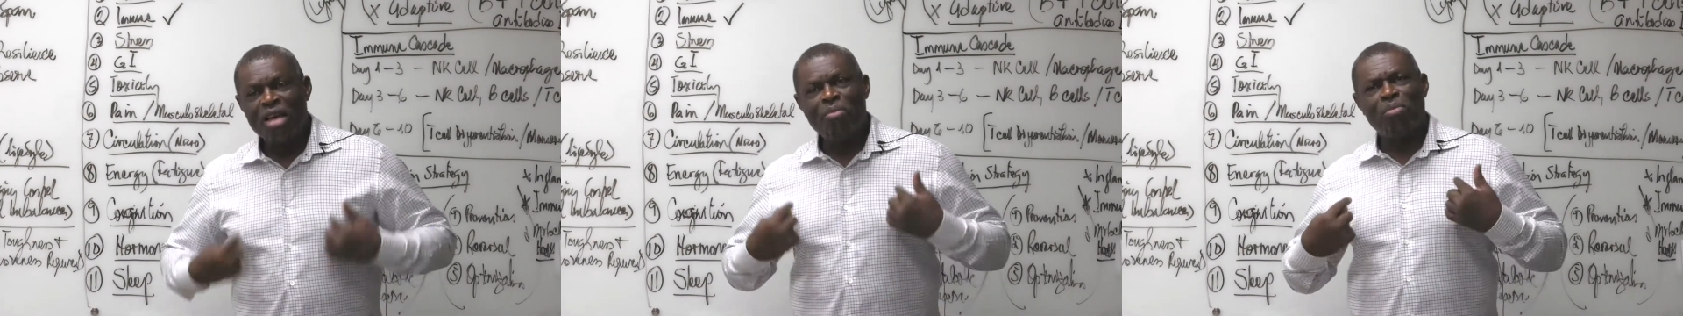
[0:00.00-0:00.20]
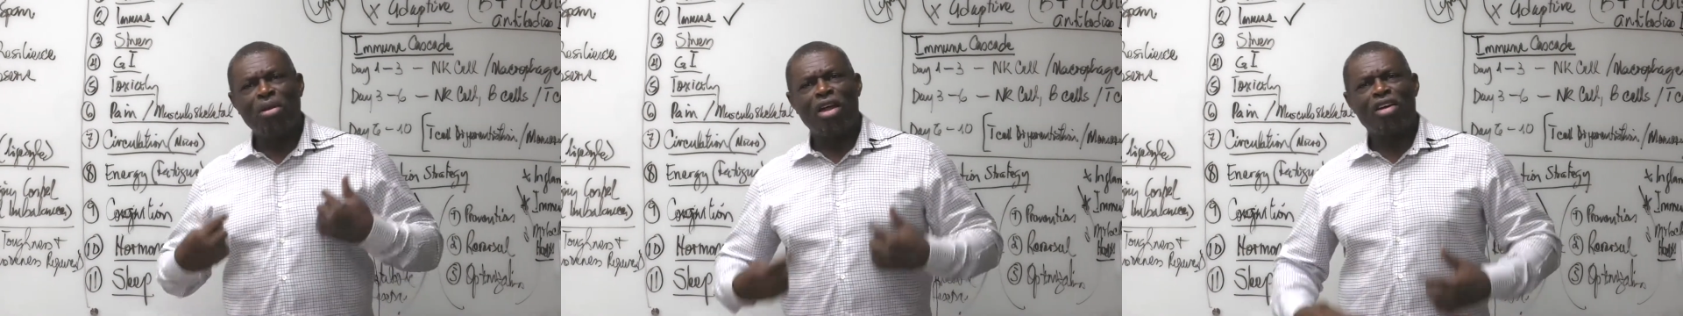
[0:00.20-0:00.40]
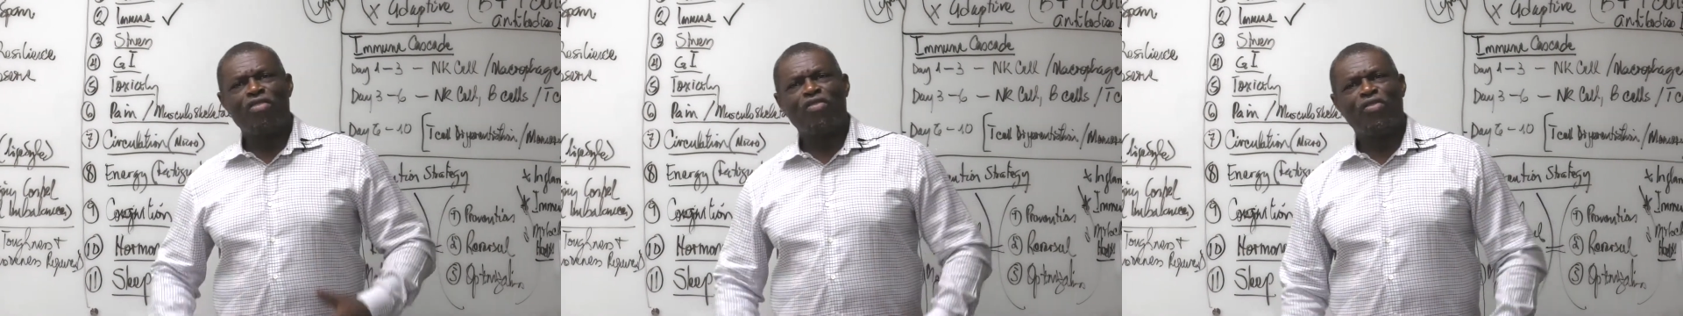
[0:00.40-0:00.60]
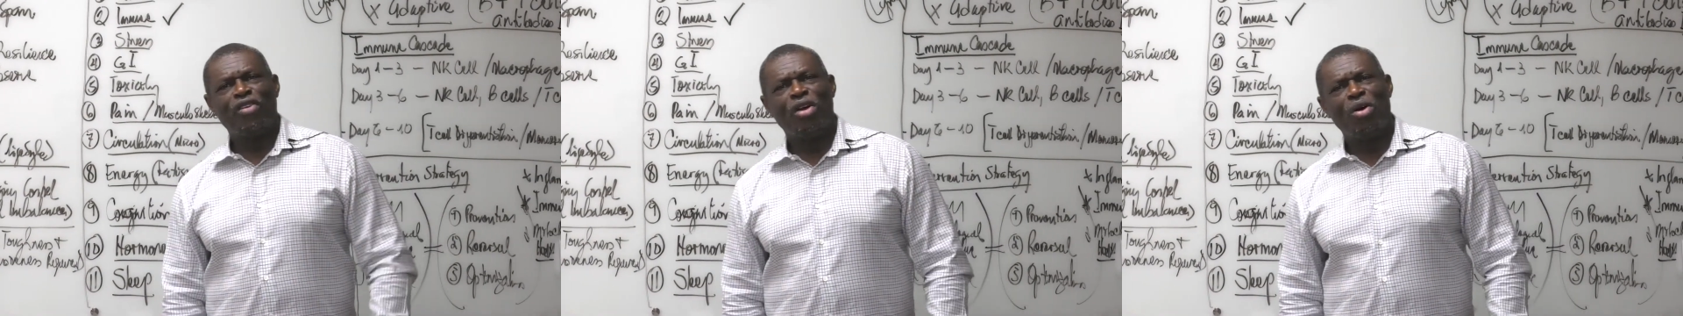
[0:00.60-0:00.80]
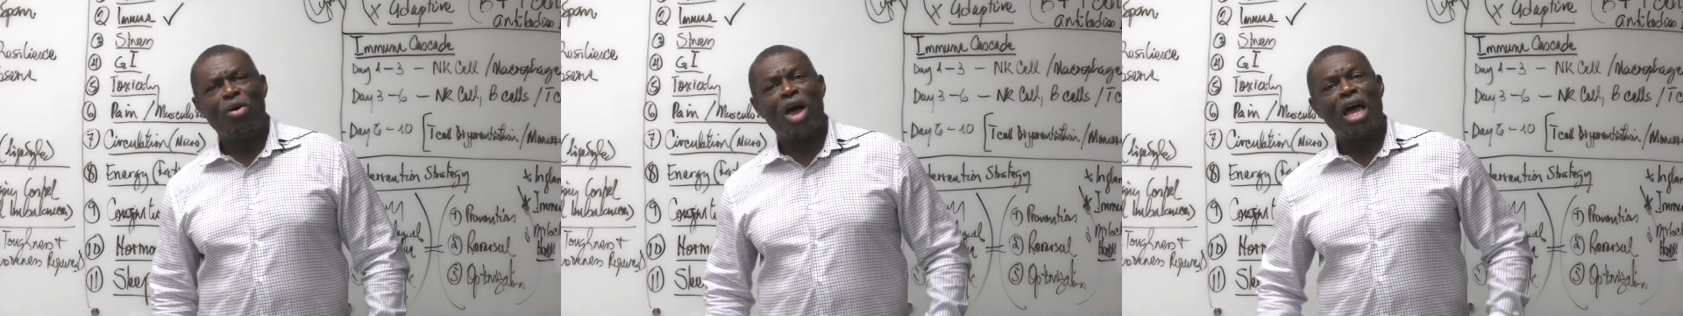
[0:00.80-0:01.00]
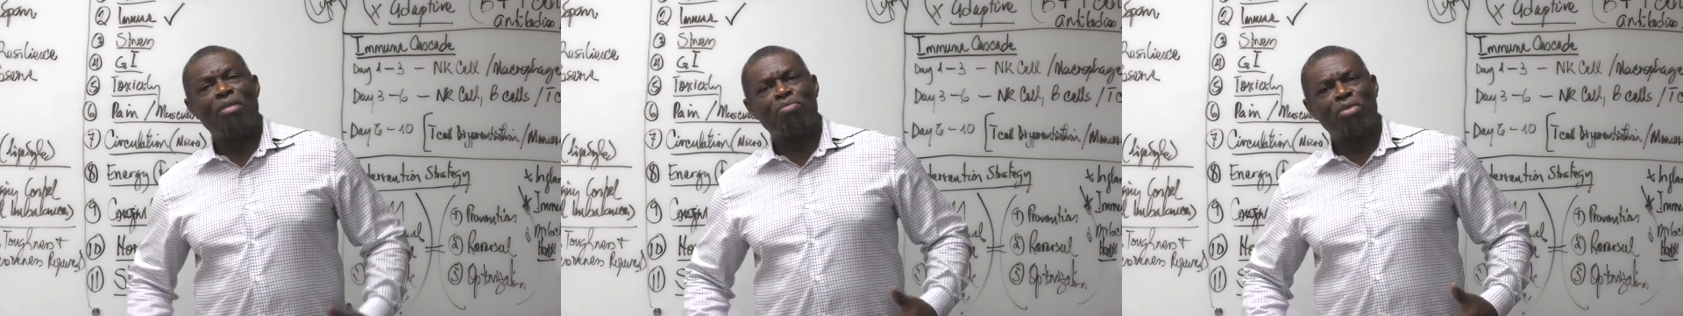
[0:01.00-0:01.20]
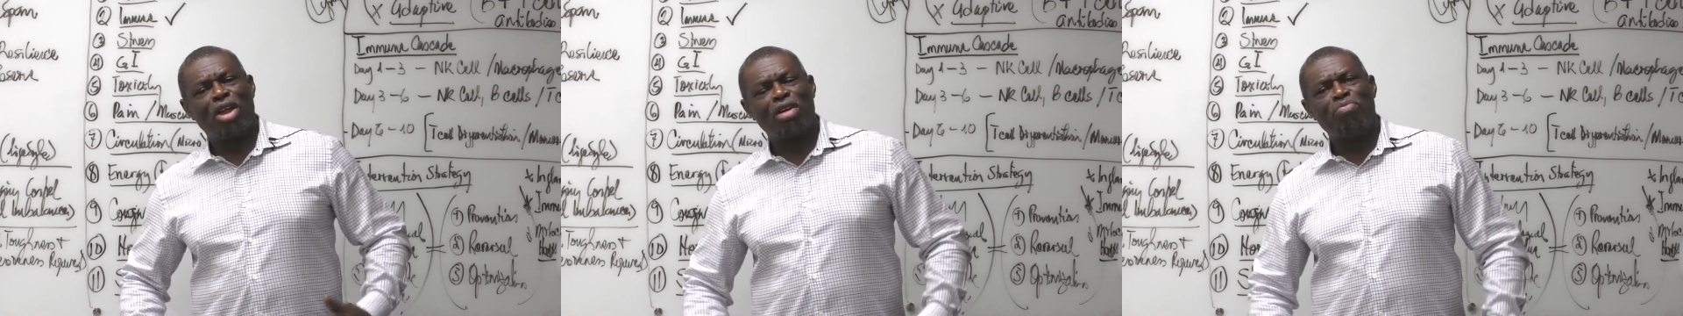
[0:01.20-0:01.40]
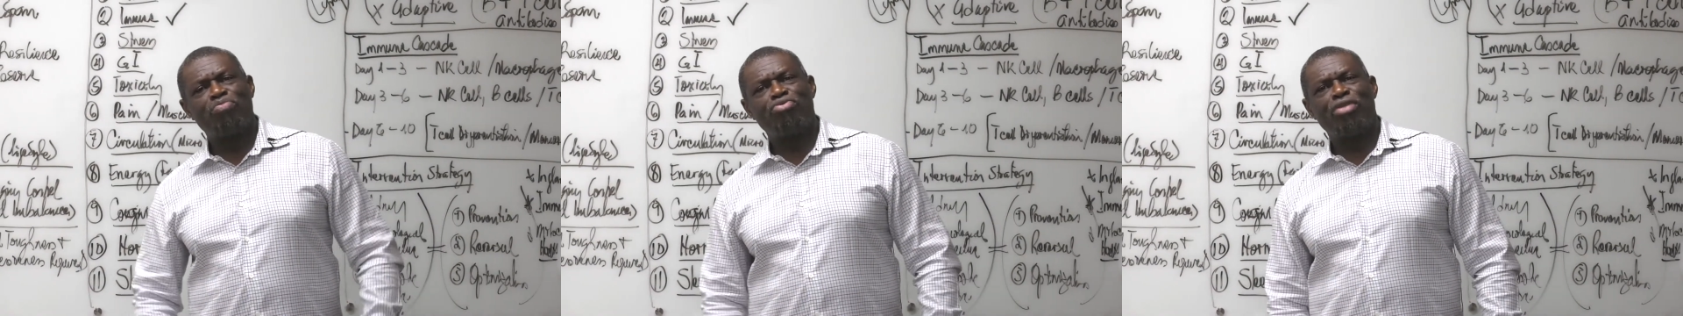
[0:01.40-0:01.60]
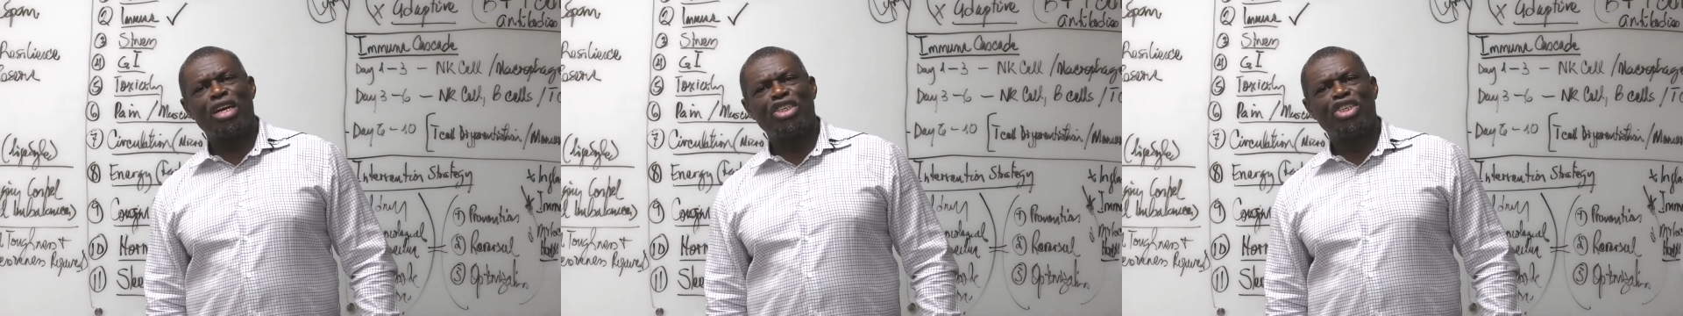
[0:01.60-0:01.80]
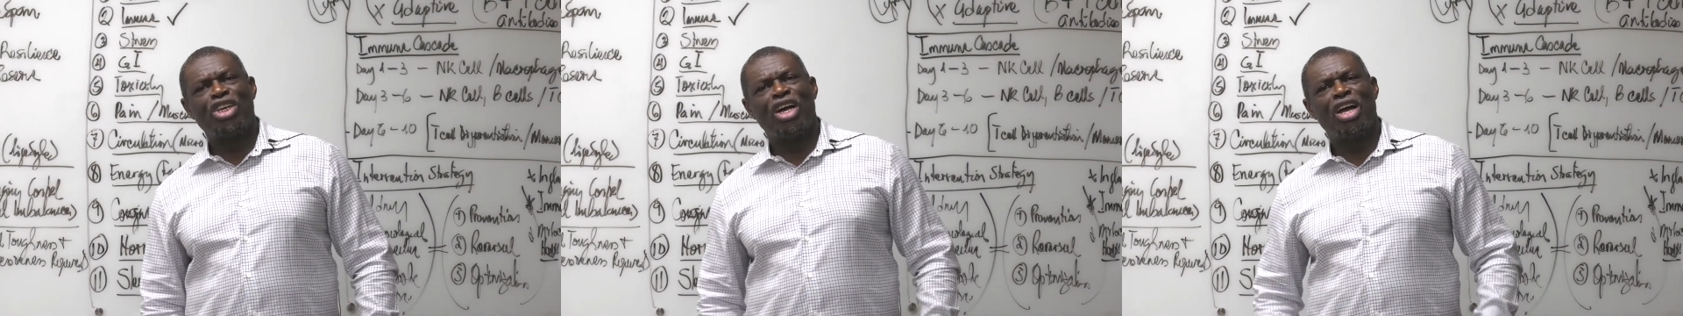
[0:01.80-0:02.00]
blood flow and blood
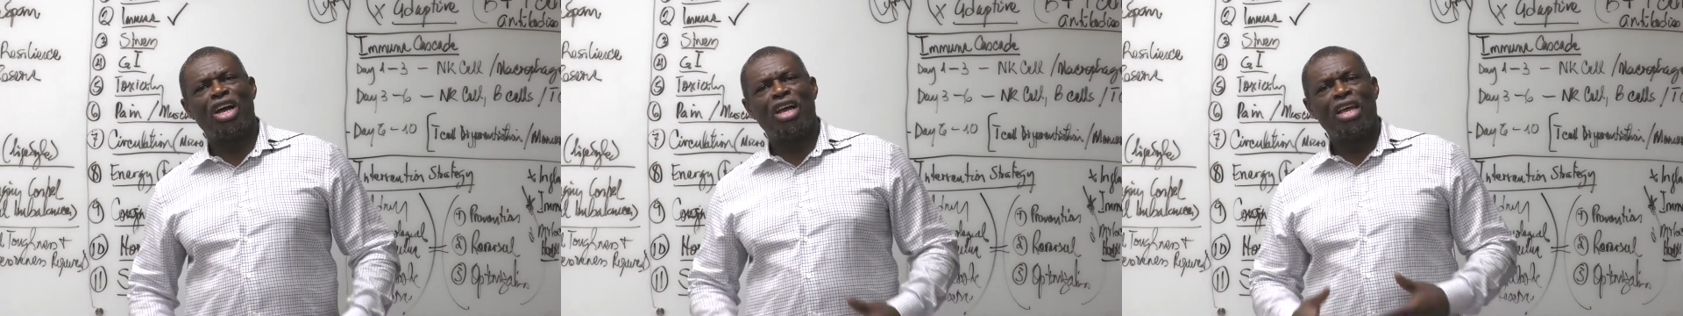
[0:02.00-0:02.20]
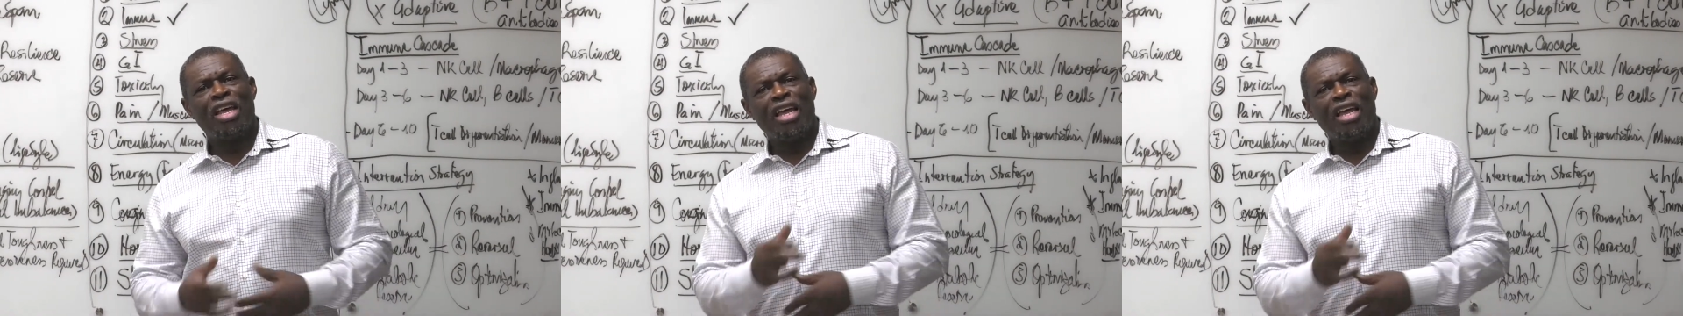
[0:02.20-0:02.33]
pressure